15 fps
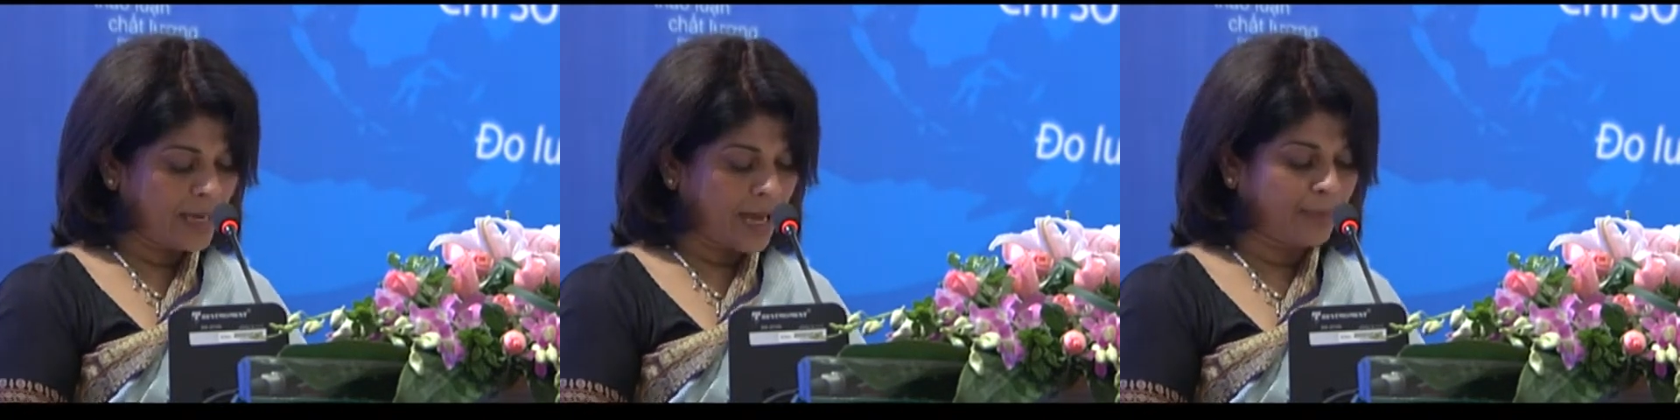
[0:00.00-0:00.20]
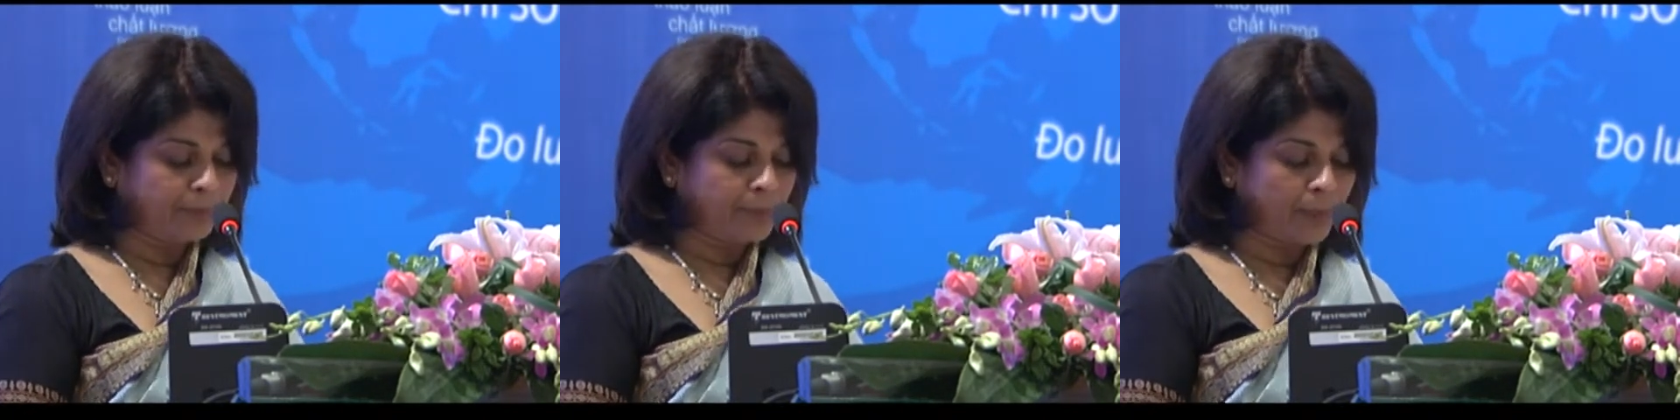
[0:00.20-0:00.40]

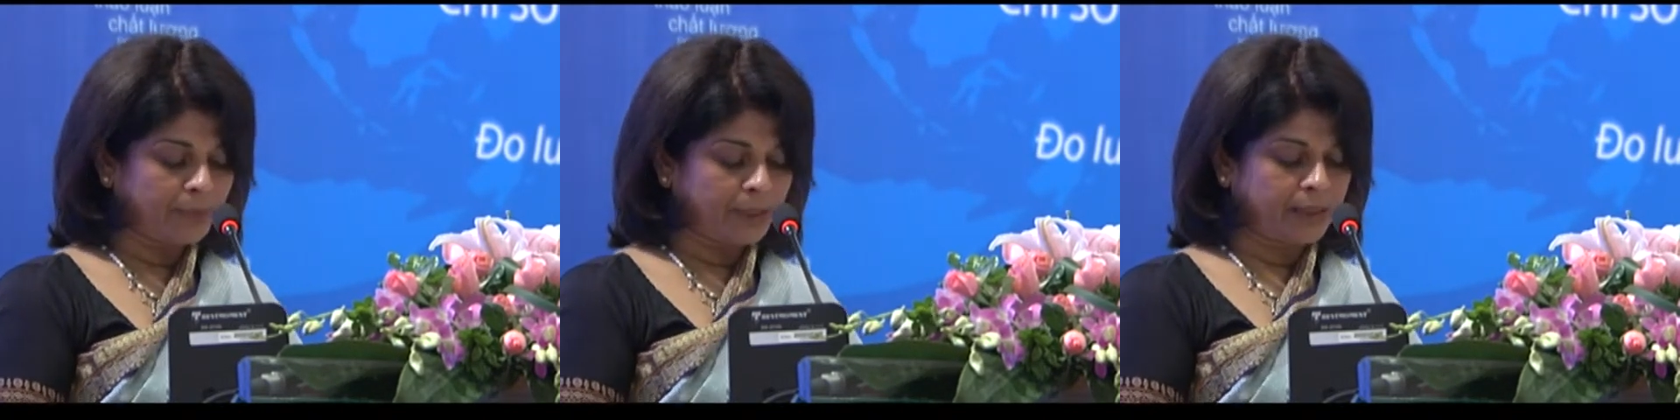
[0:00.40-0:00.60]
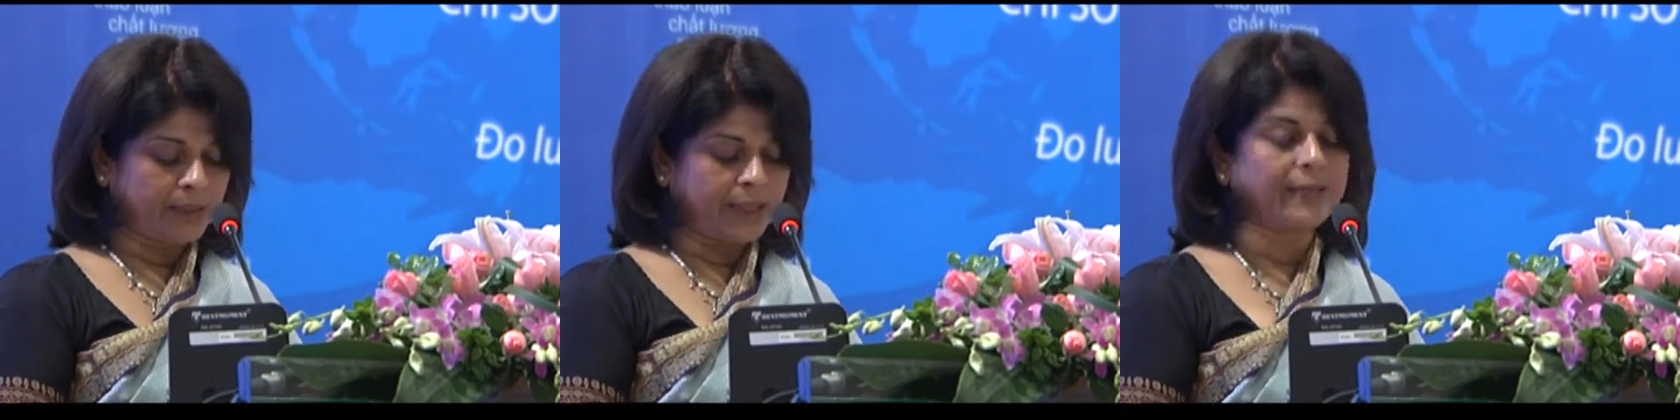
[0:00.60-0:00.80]
and
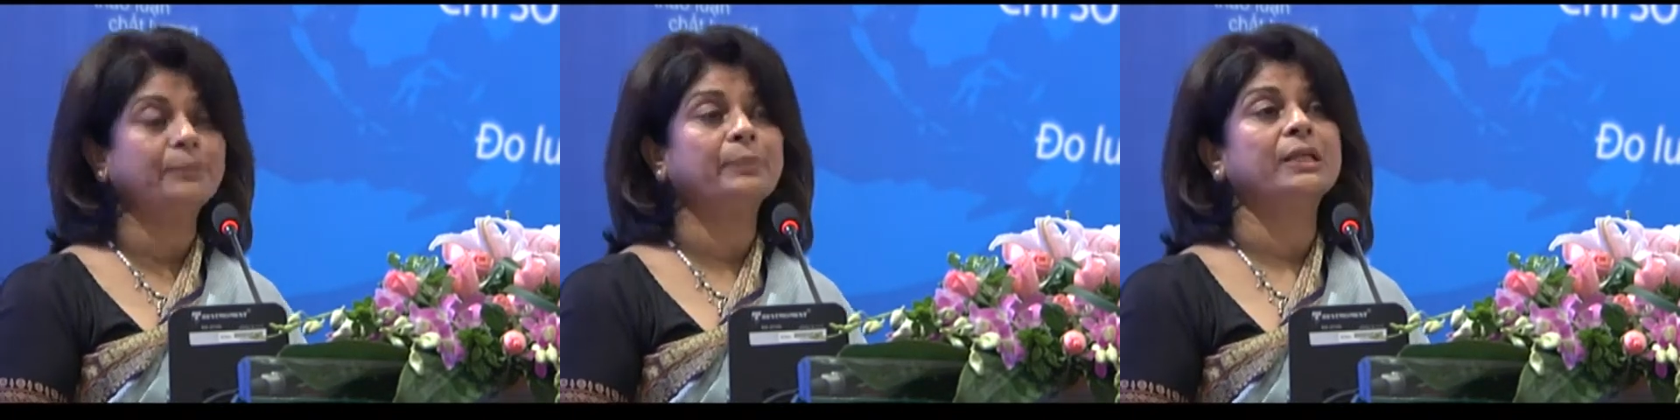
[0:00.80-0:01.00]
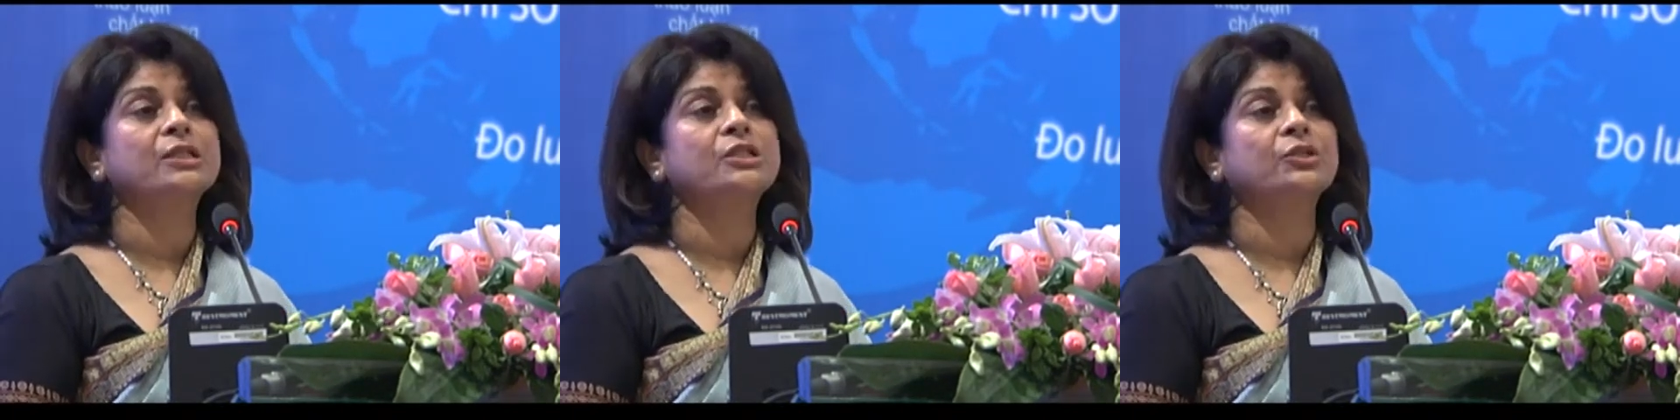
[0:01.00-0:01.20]
Public
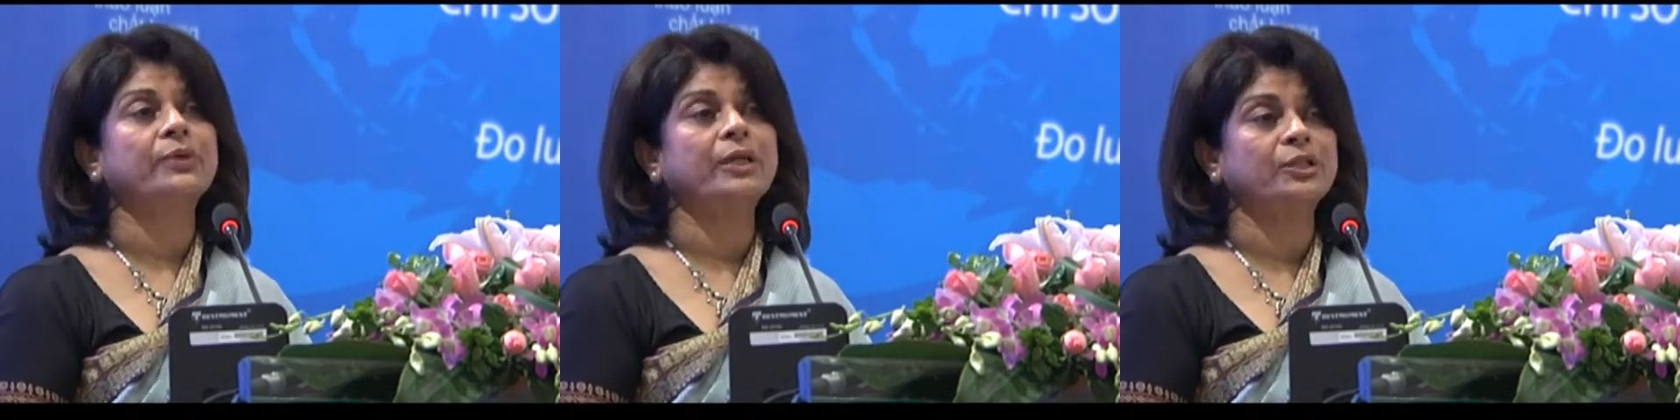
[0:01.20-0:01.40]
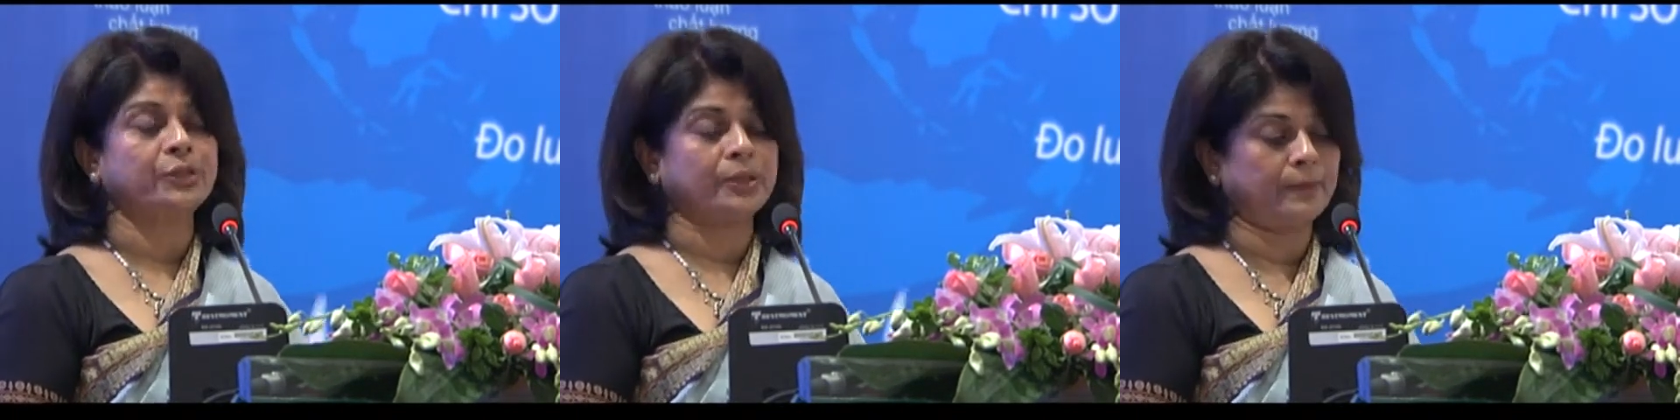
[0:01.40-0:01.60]

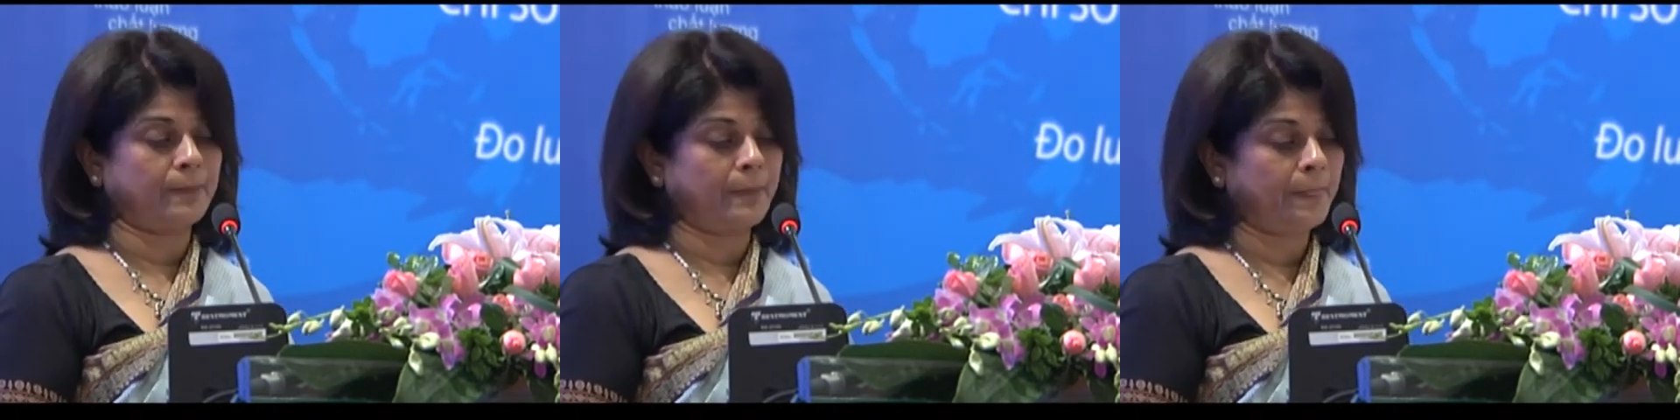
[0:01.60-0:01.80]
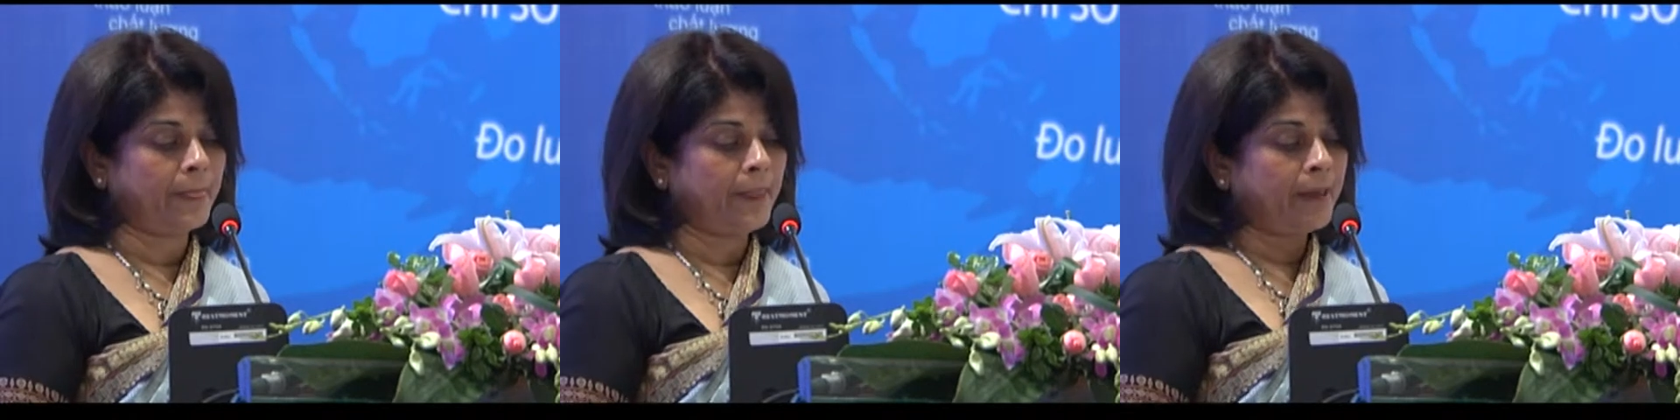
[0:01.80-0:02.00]

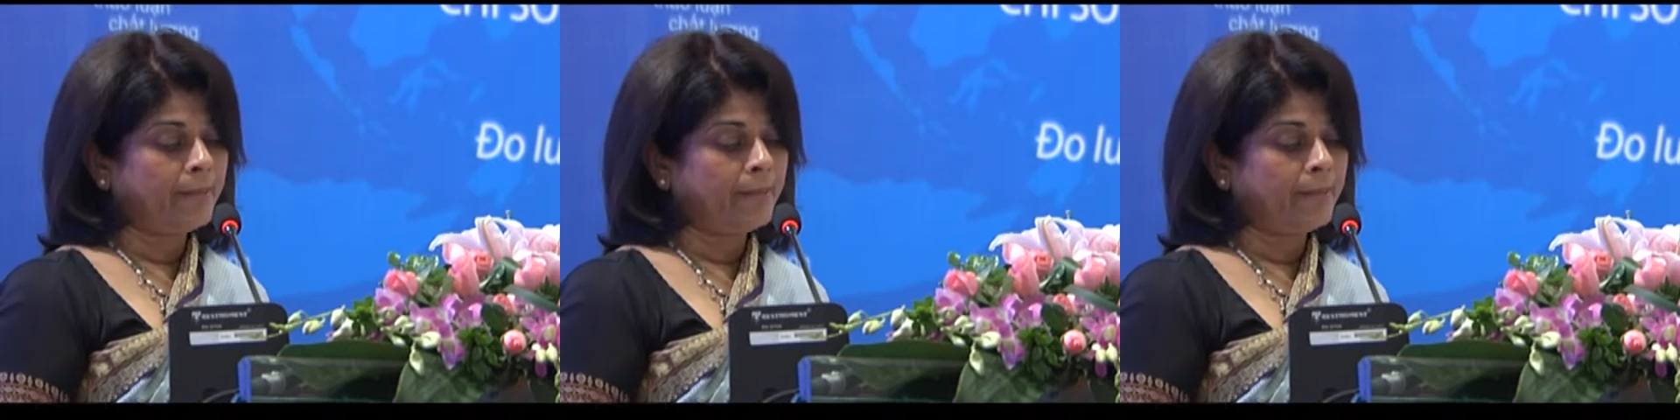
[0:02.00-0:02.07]
Administration.